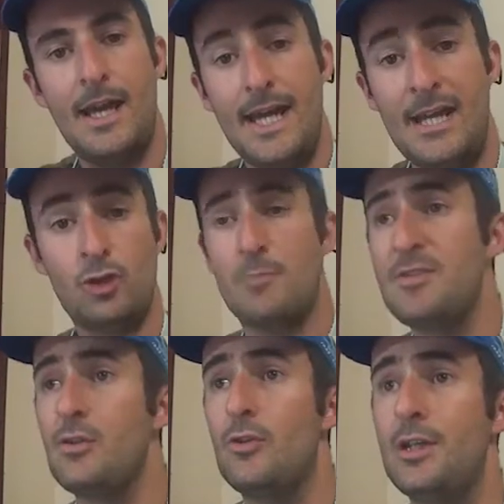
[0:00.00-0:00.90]
it drops the
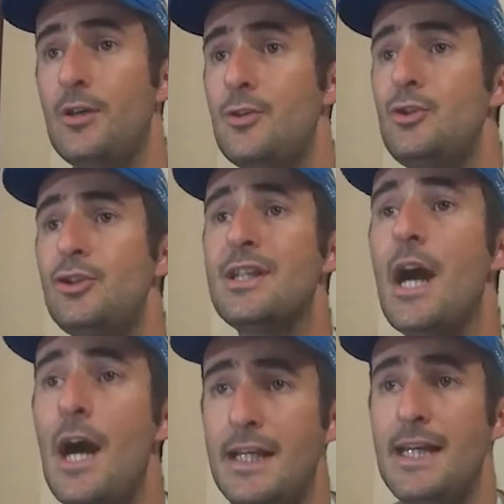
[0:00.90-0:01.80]
audio, so you just
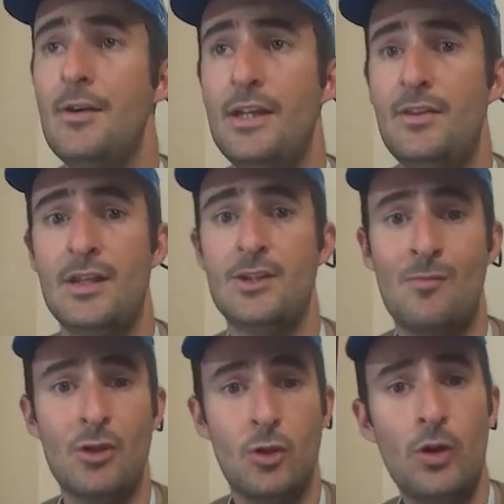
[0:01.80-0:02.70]
can't hear anything. So I'm
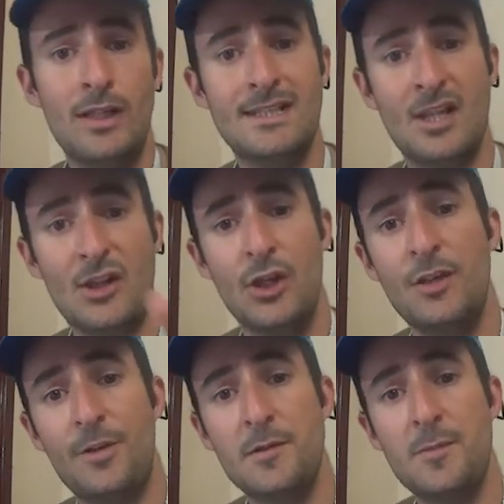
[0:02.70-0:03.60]
recording this at 30
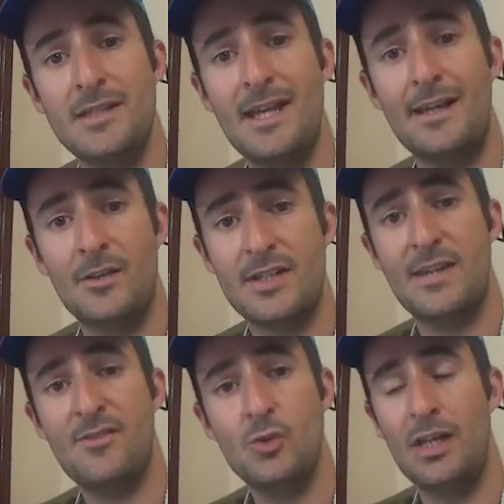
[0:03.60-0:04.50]
frames per second on
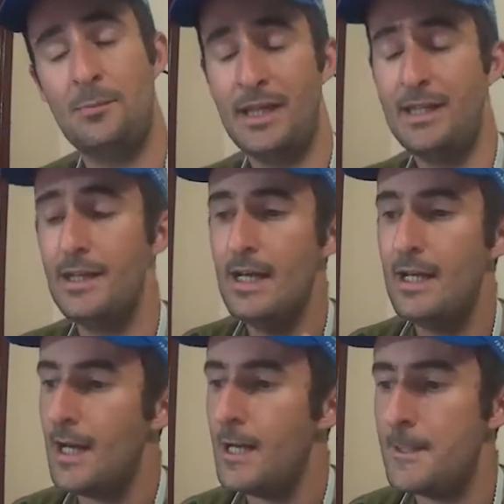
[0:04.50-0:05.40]
720p,
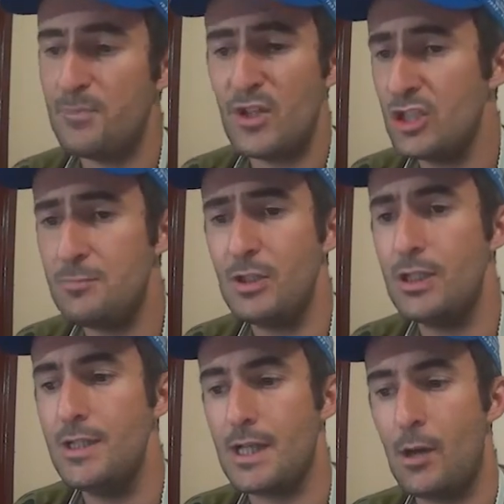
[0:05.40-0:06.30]
just
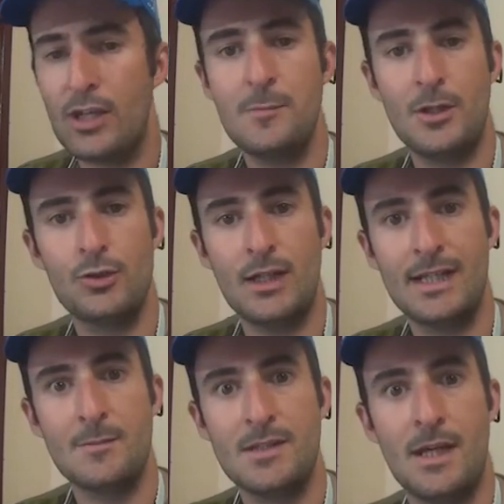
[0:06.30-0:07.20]
because I wanted to make sure I get some
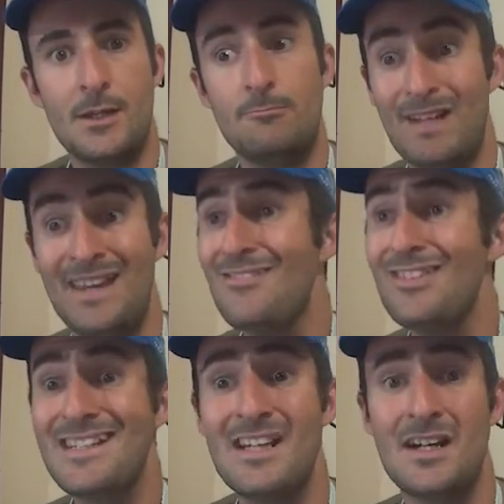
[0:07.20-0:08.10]
sound. And that really
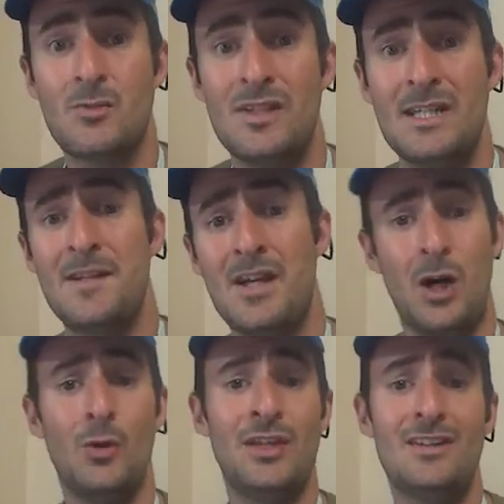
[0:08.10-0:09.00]
sucks when you spend a whole
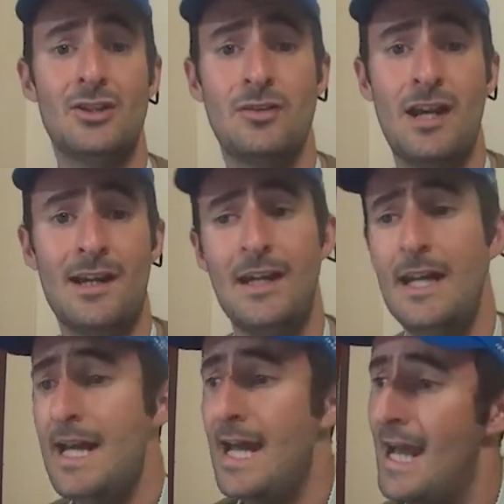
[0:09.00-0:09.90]
day at the track
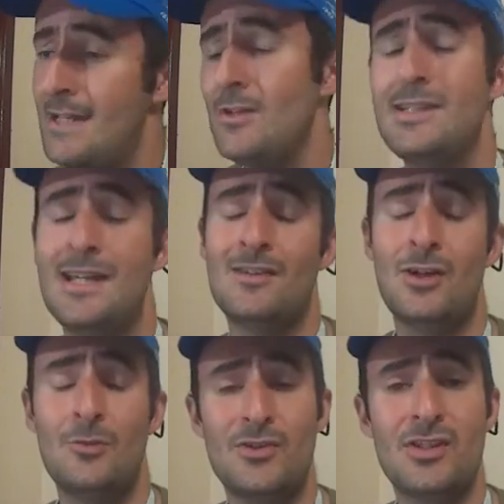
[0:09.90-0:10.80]
and you don't take note of
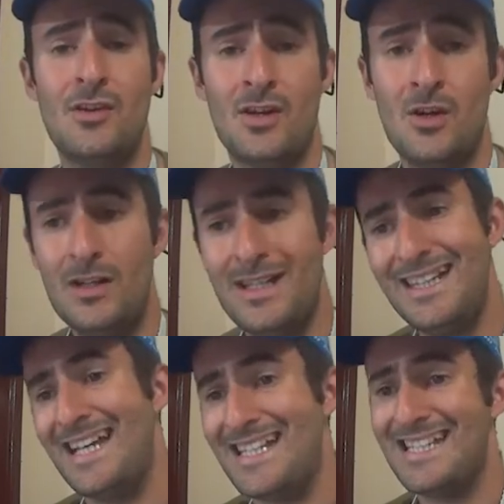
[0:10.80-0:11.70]
what's going on.
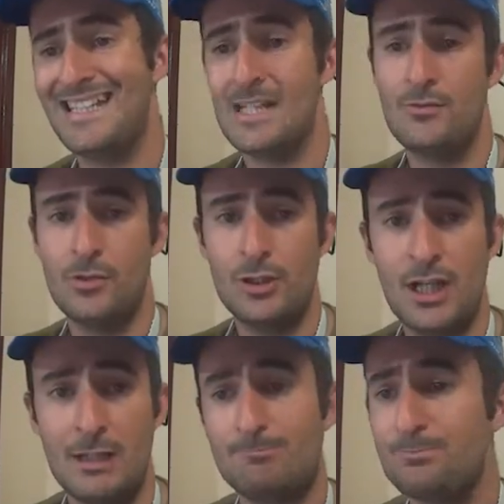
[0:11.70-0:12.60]
That's a real shame.